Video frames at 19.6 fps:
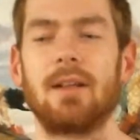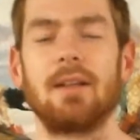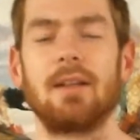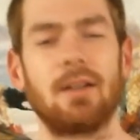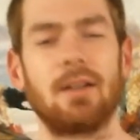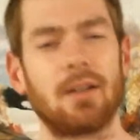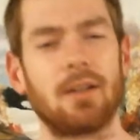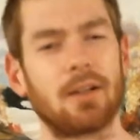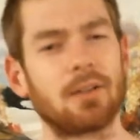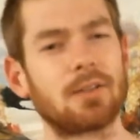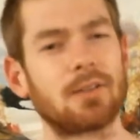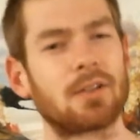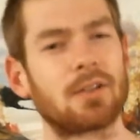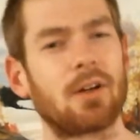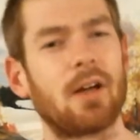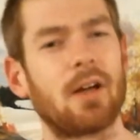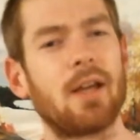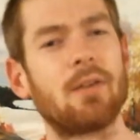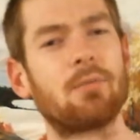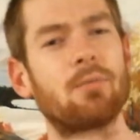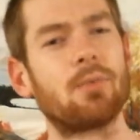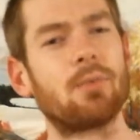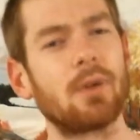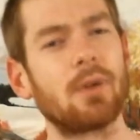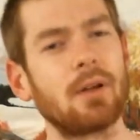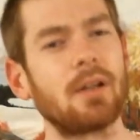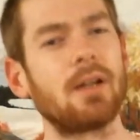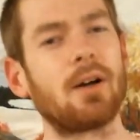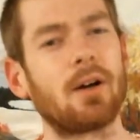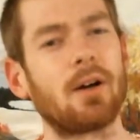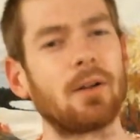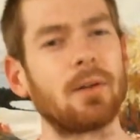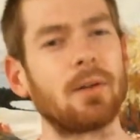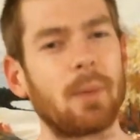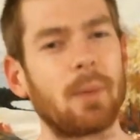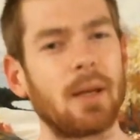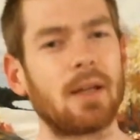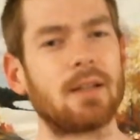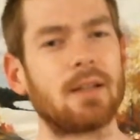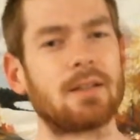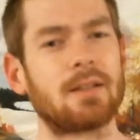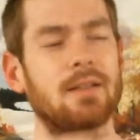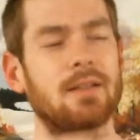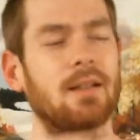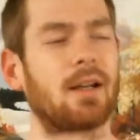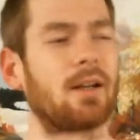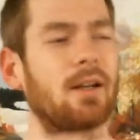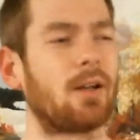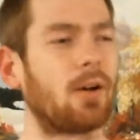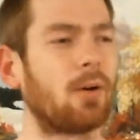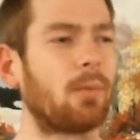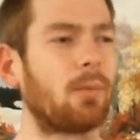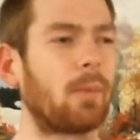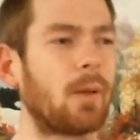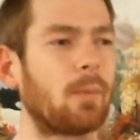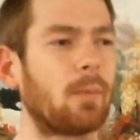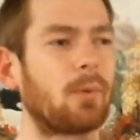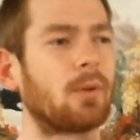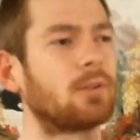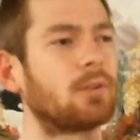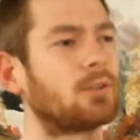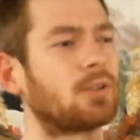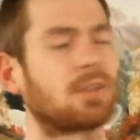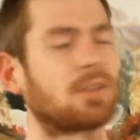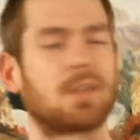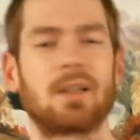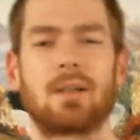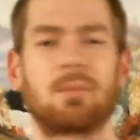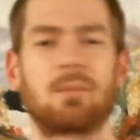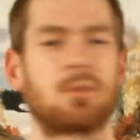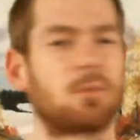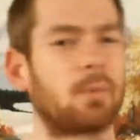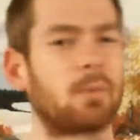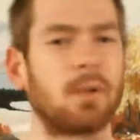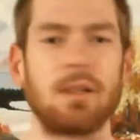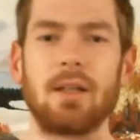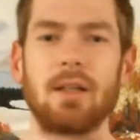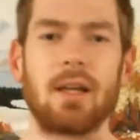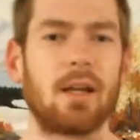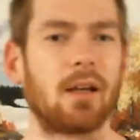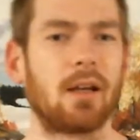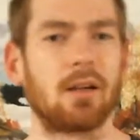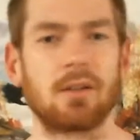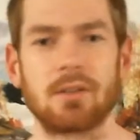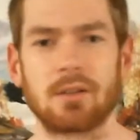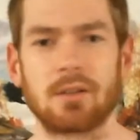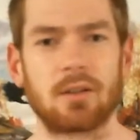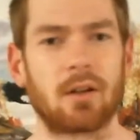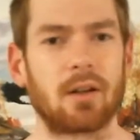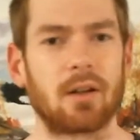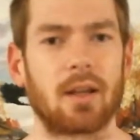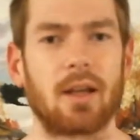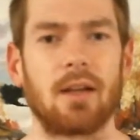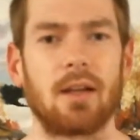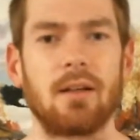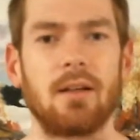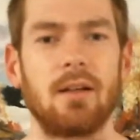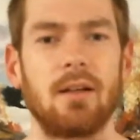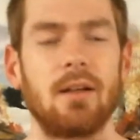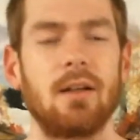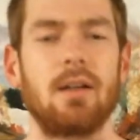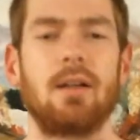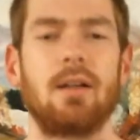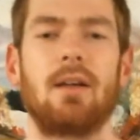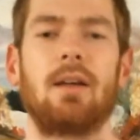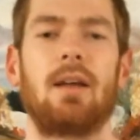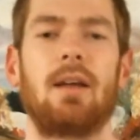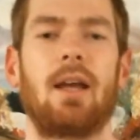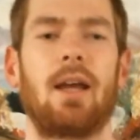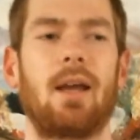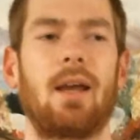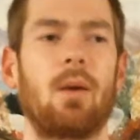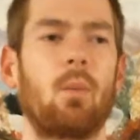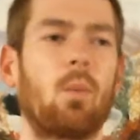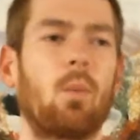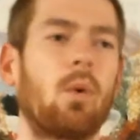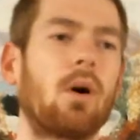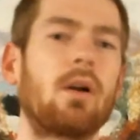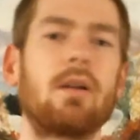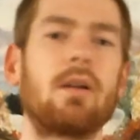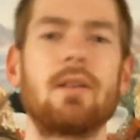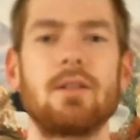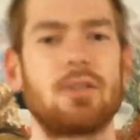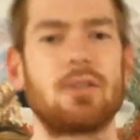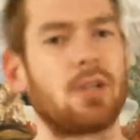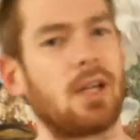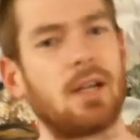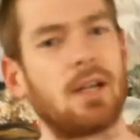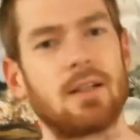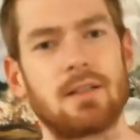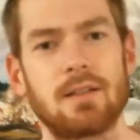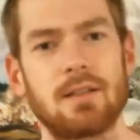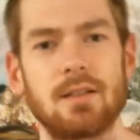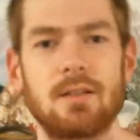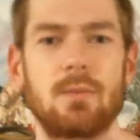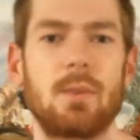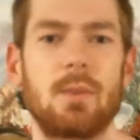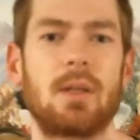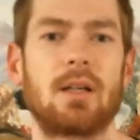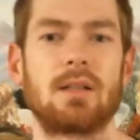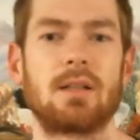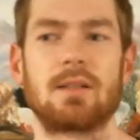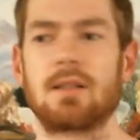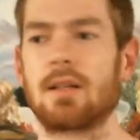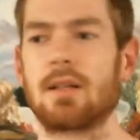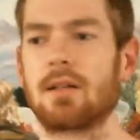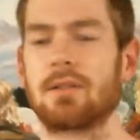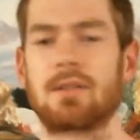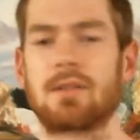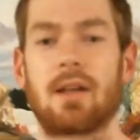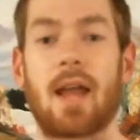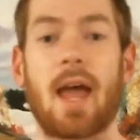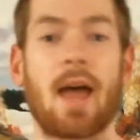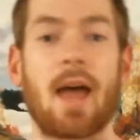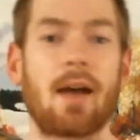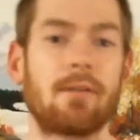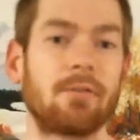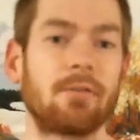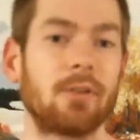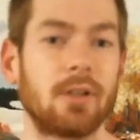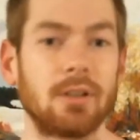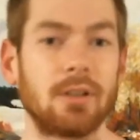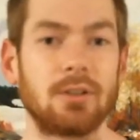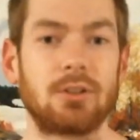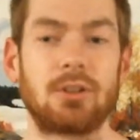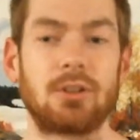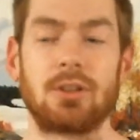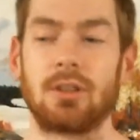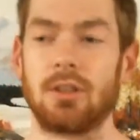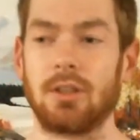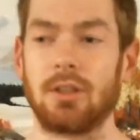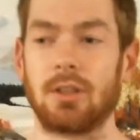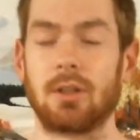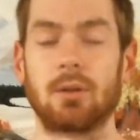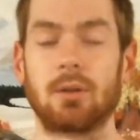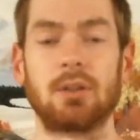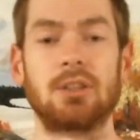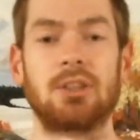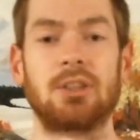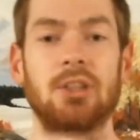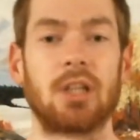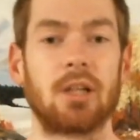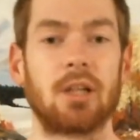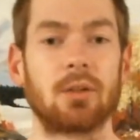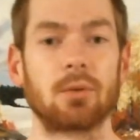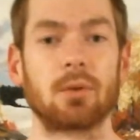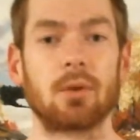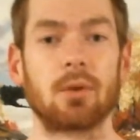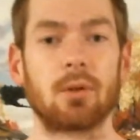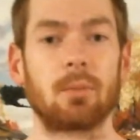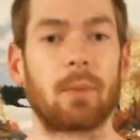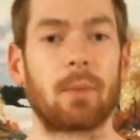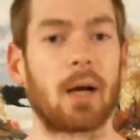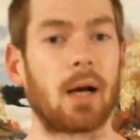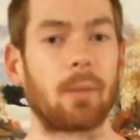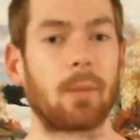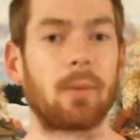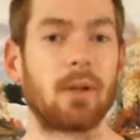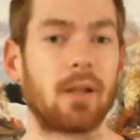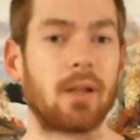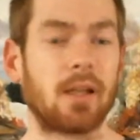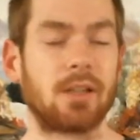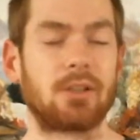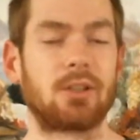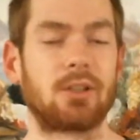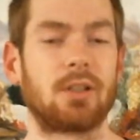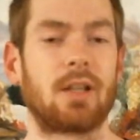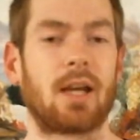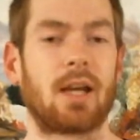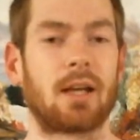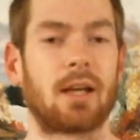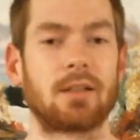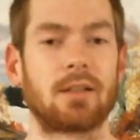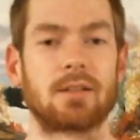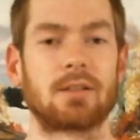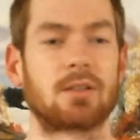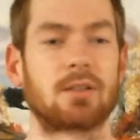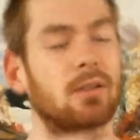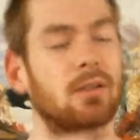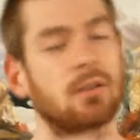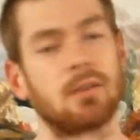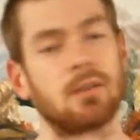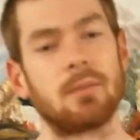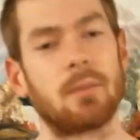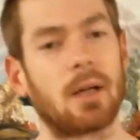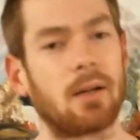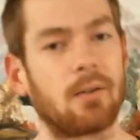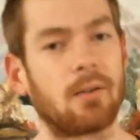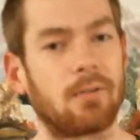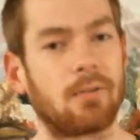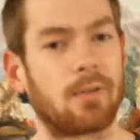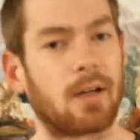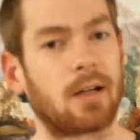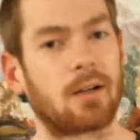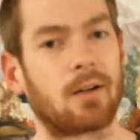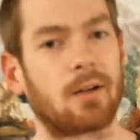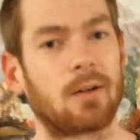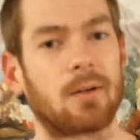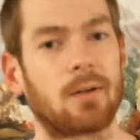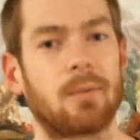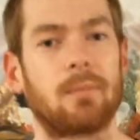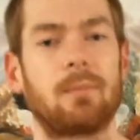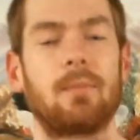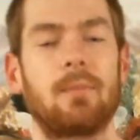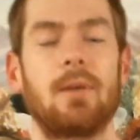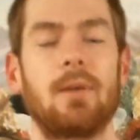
You know, so it really all depends. And I know people are just like, I'm splitting hairs and all that. And what are the chances? Because there's an average, a general population that has a certain amount of fat on them.